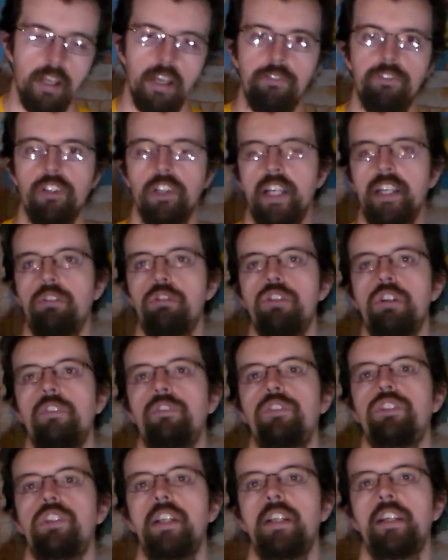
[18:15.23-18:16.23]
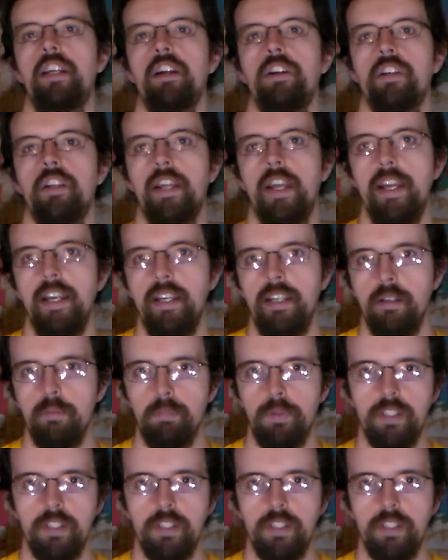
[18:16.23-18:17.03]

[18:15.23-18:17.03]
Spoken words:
if you like what you've seen here today,